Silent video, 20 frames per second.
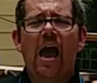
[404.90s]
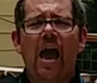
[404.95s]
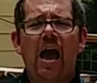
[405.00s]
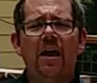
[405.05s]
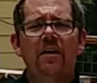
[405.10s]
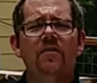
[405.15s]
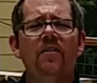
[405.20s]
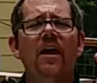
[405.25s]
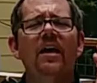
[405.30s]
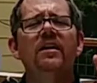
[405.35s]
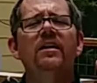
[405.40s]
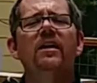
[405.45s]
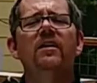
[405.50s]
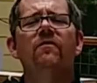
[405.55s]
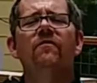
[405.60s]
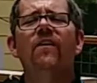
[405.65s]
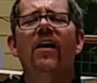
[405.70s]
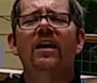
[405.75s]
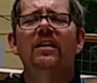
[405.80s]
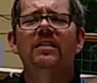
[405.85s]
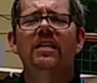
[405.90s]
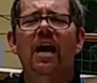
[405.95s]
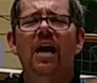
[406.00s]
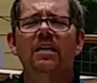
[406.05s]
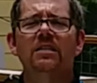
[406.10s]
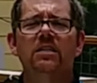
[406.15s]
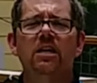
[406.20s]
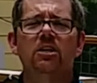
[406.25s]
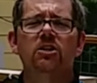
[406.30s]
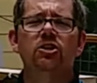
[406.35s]
And they did a
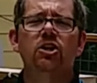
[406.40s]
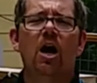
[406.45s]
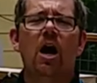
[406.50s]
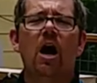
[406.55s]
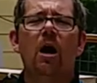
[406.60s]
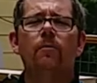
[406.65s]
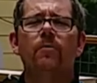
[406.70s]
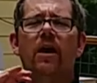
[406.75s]
fantastic job.